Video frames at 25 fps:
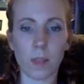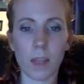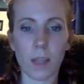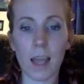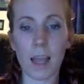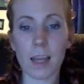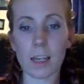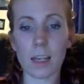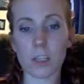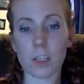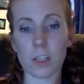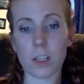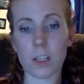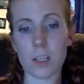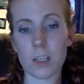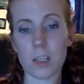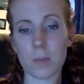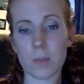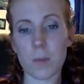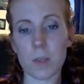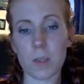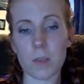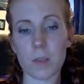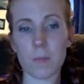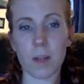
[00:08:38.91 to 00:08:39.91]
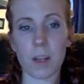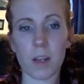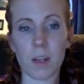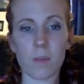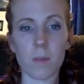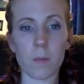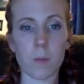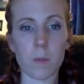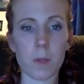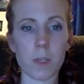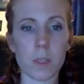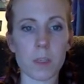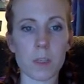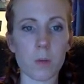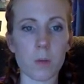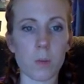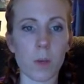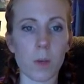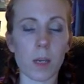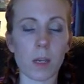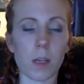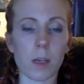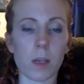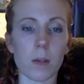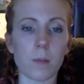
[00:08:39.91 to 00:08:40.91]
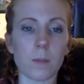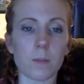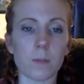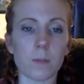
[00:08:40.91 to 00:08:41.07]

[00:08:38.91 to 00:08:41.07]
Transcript: Actually, this piece might even be too big.